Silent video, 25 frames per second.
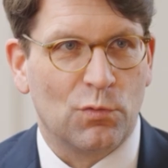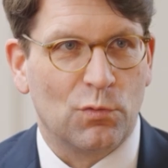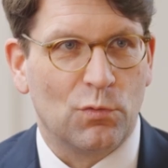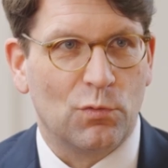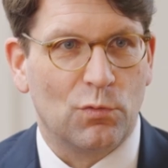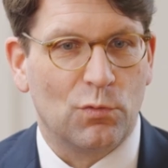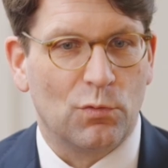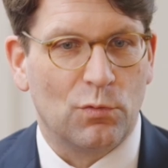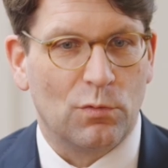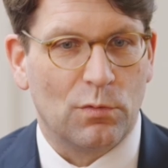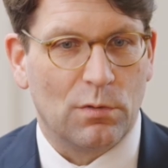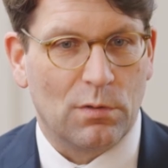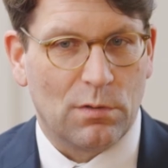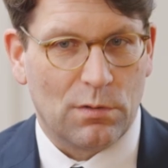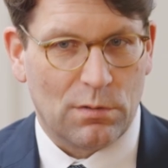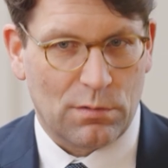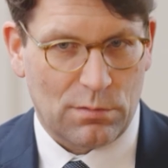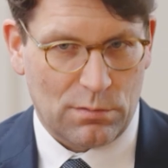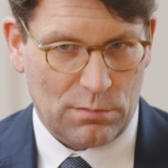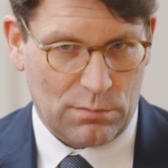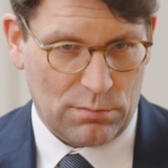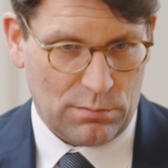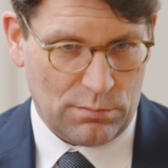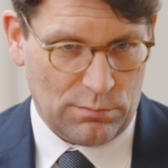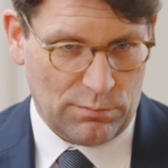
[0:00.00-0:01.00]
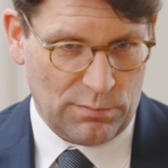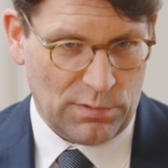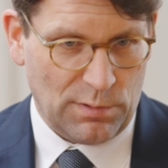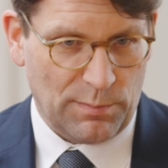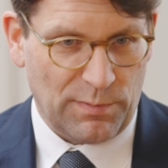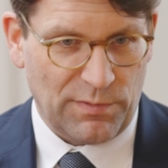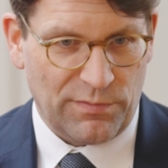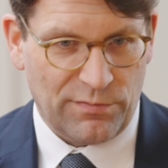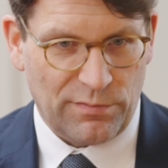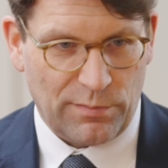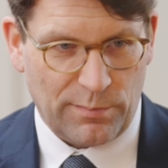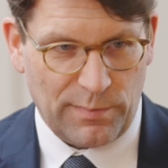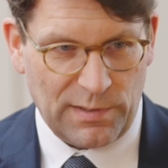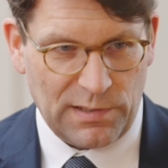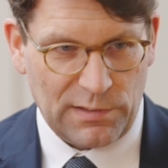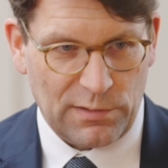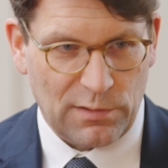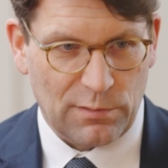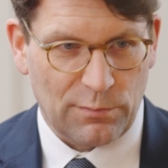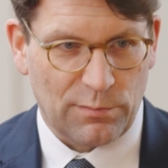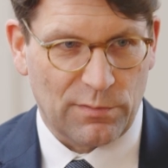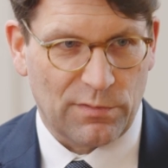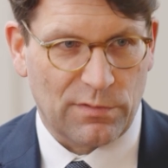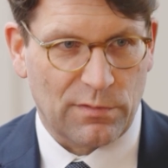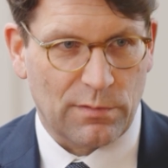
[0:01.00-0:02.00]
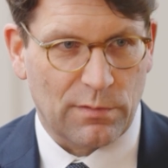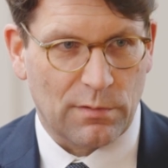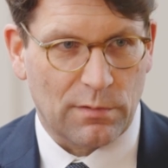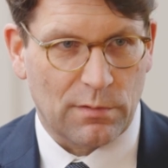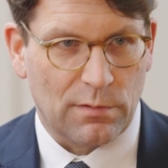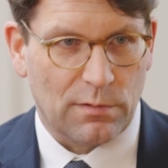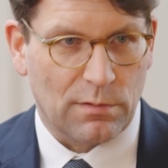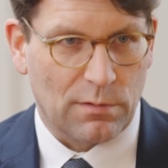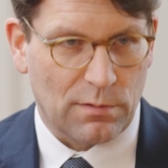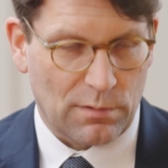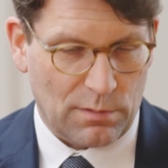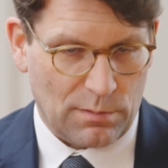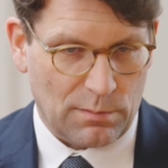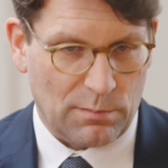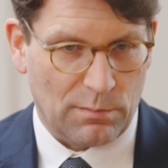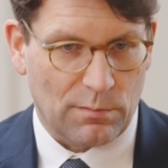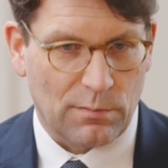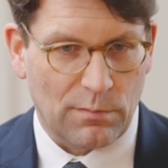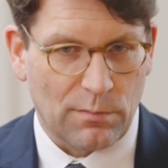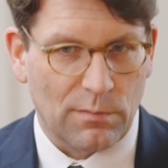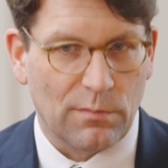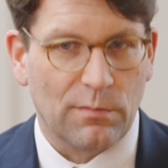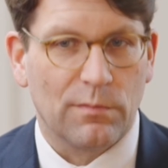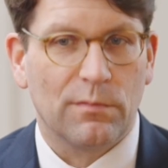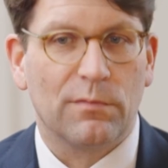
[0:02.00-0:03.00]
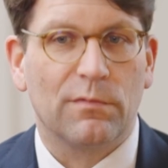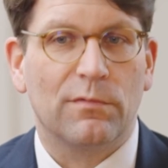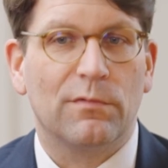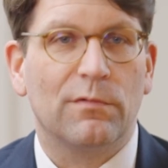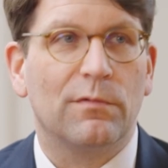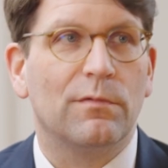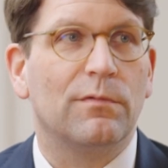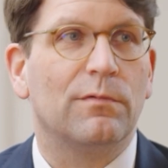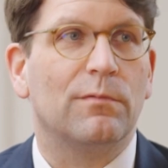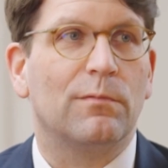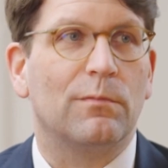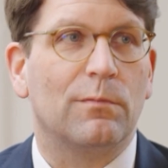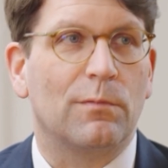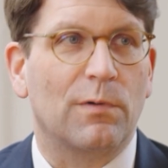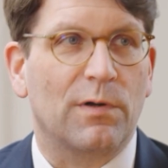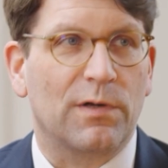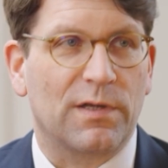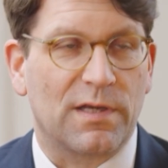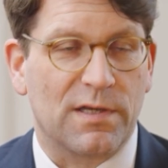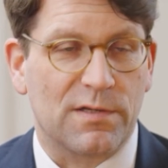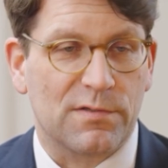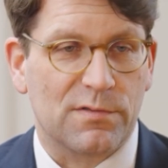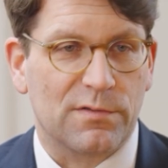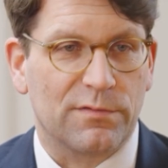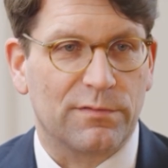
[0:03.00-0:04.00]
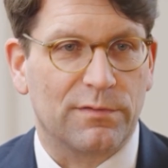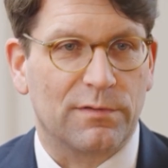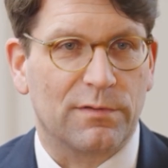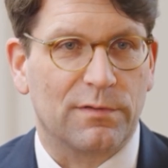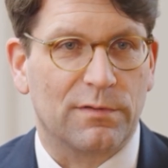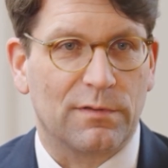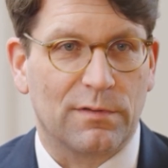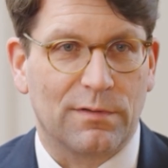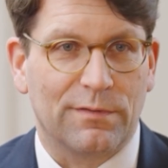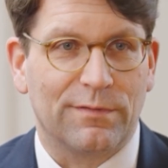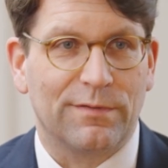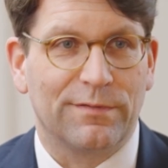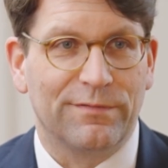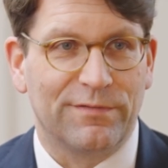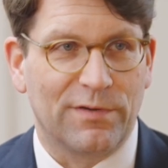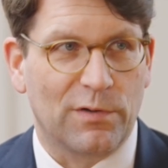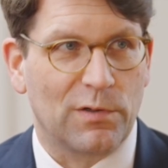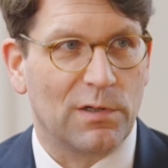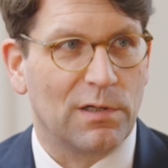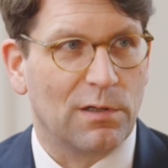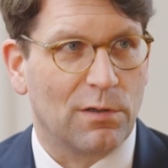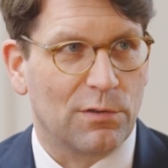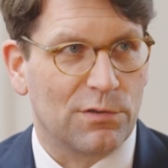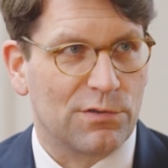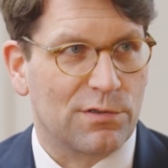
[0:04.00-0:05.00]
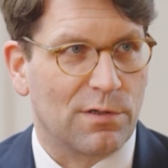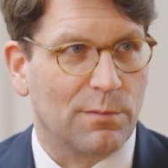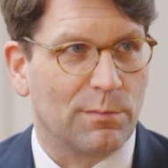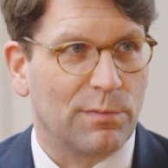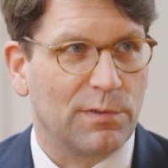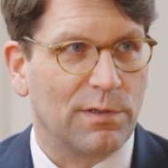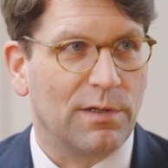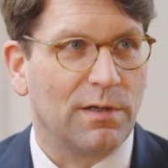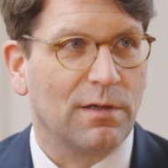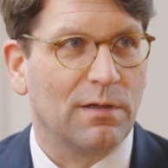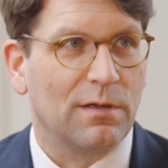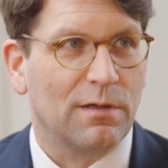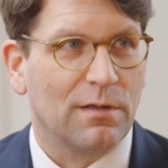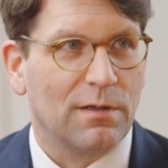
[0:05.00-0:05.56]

who will be familiar with the workings of a very large company.